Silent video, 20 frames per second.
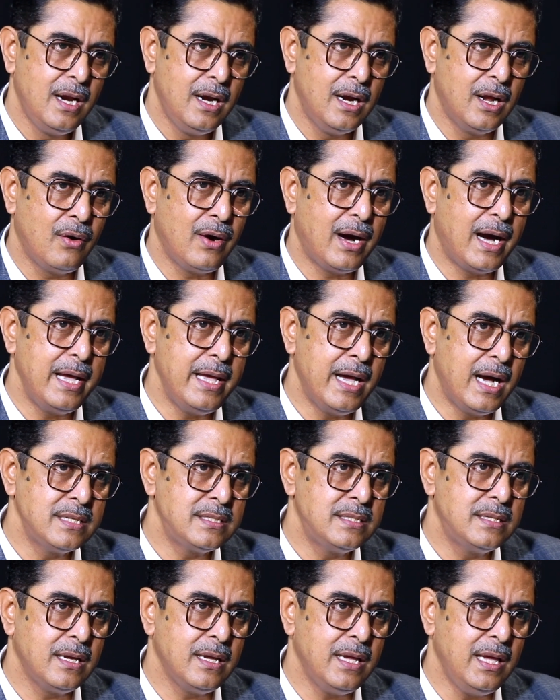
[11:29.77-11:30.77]
Now, I
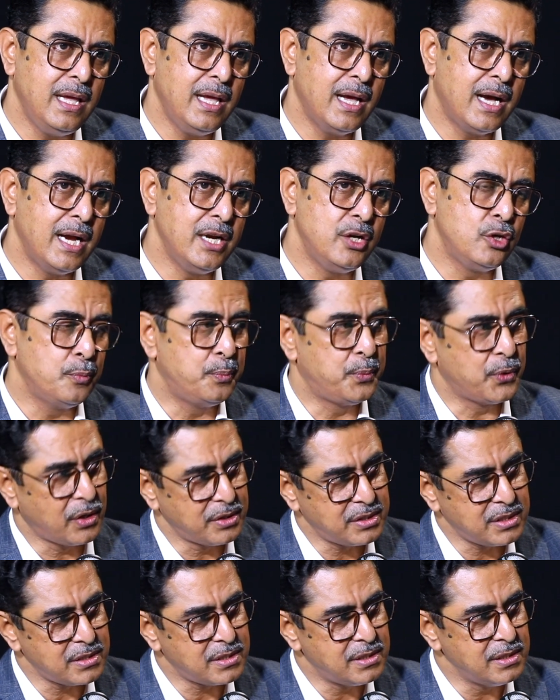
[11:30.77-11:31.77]
ask the AI to
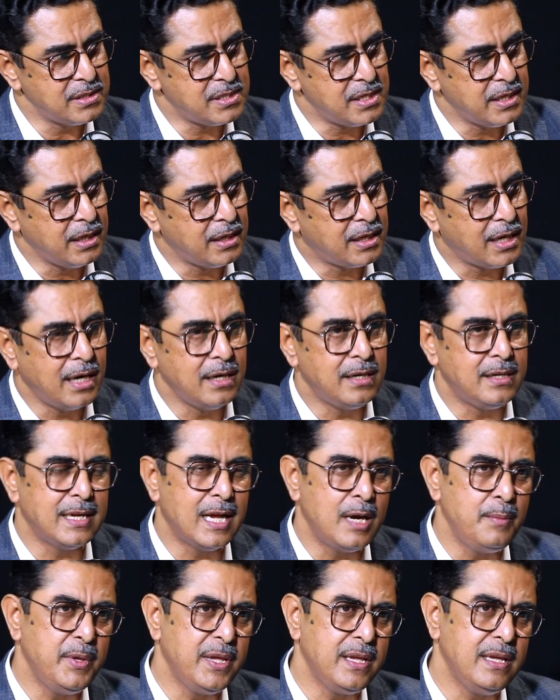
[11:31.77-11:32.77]
process this data and
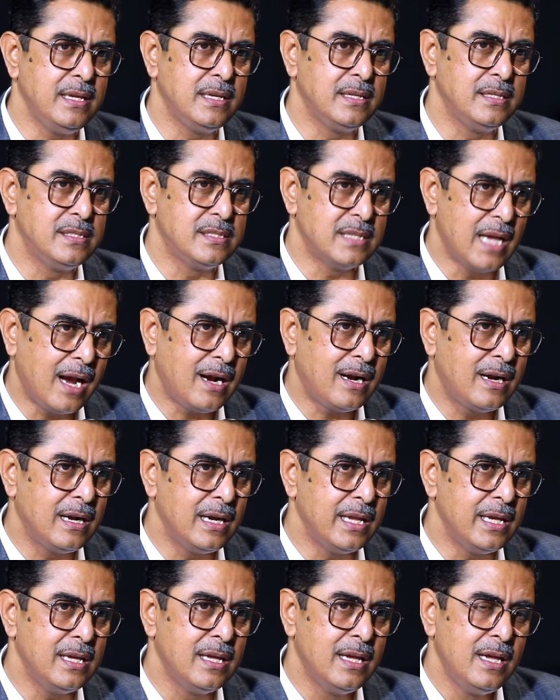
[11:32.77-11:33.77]
tell me
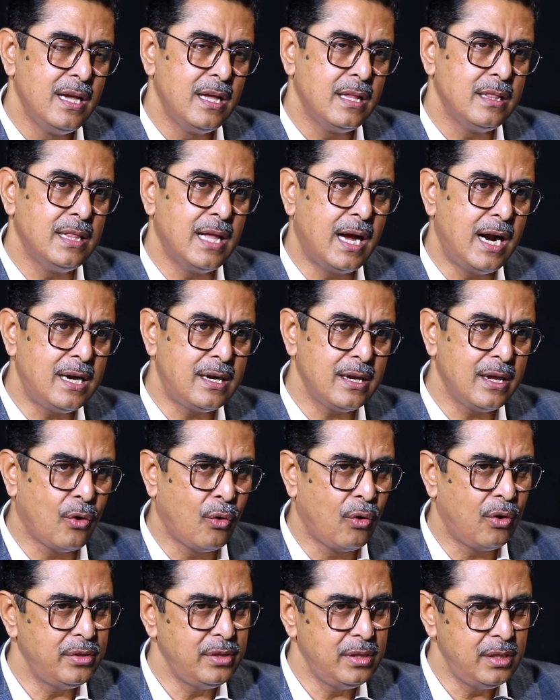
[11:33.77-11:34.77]
exactly that
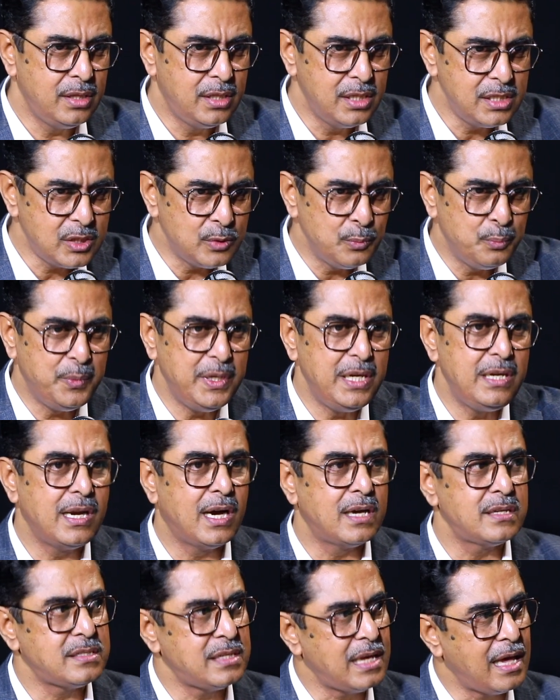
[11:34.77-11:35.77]
on this
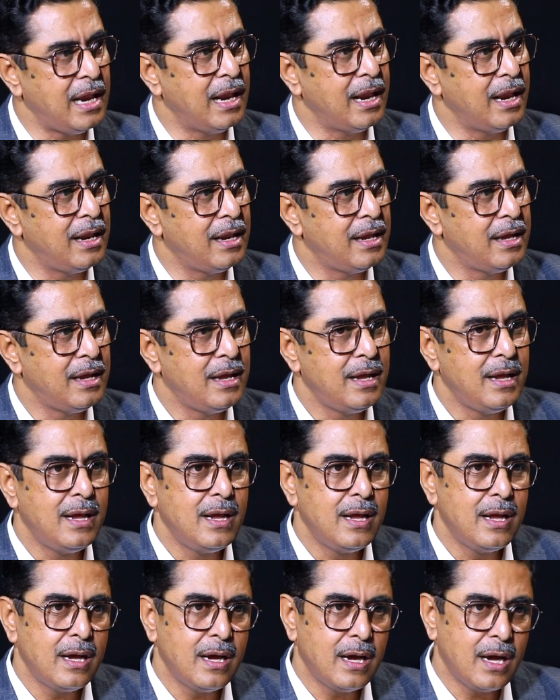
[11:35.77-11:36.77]
beta cell,
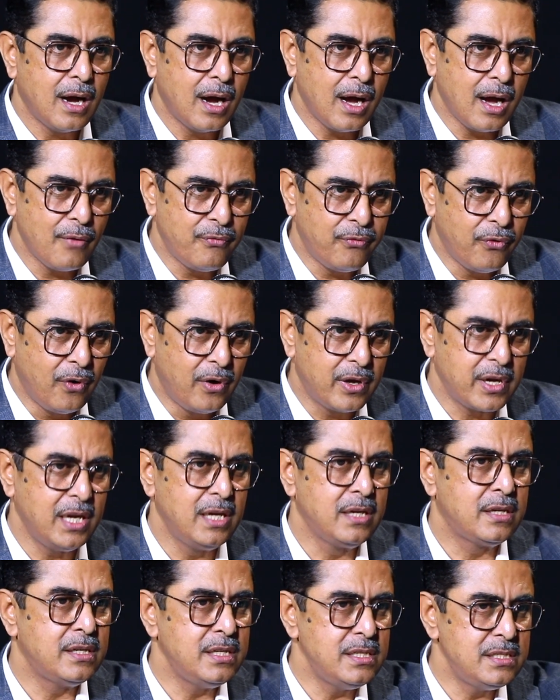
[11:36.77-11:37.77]
for
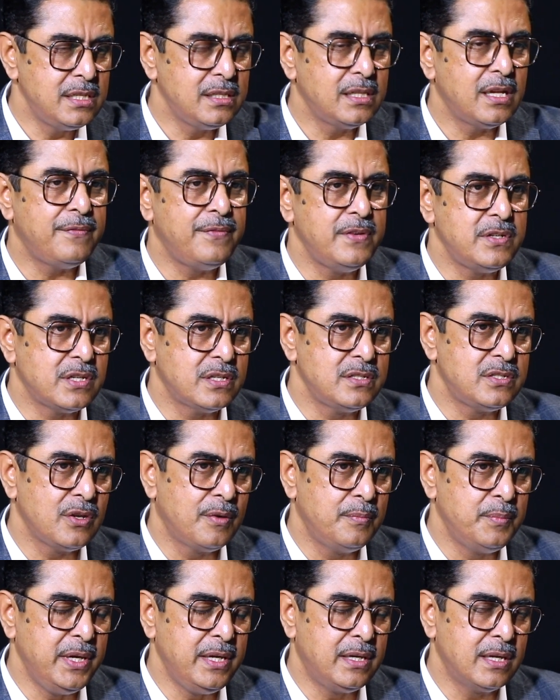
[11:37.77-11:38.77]
increasing the efficiency
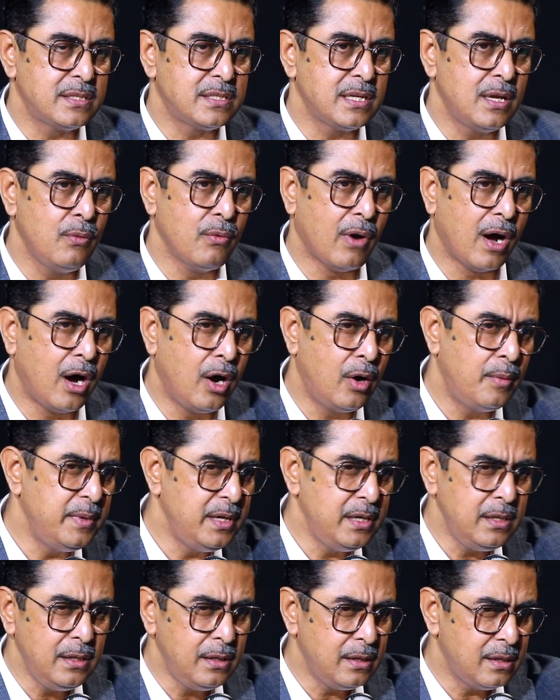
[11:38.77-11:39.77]
of beta cell, how
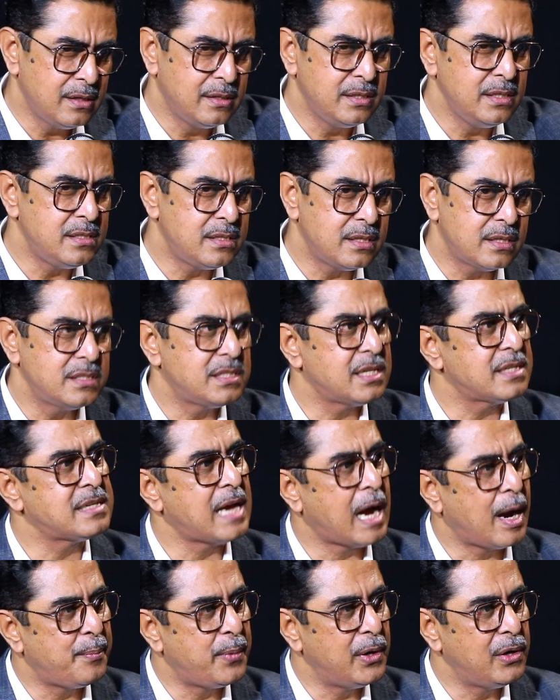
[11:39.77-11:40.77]
many research has
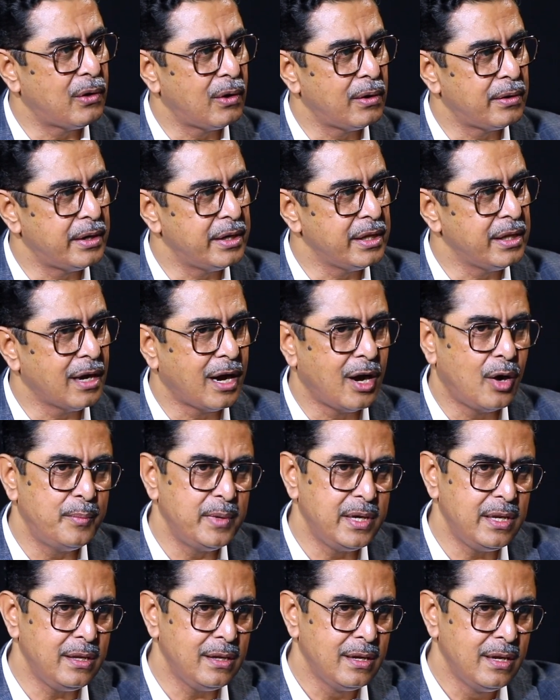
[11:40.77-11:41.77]
happened already, how
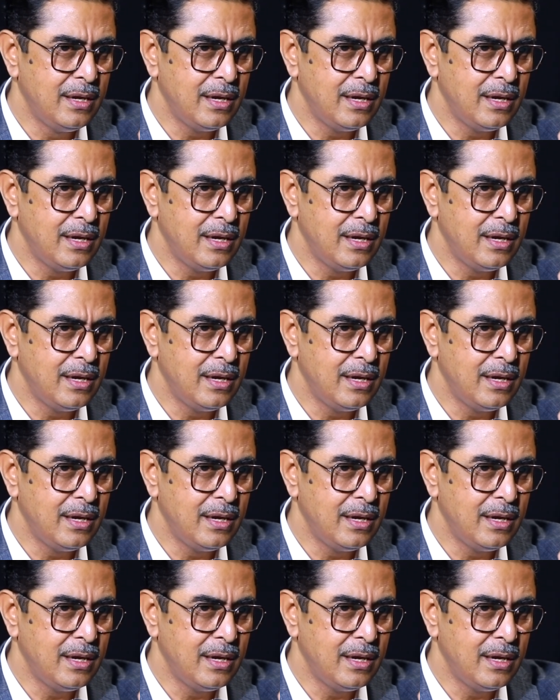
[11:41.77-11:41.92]
many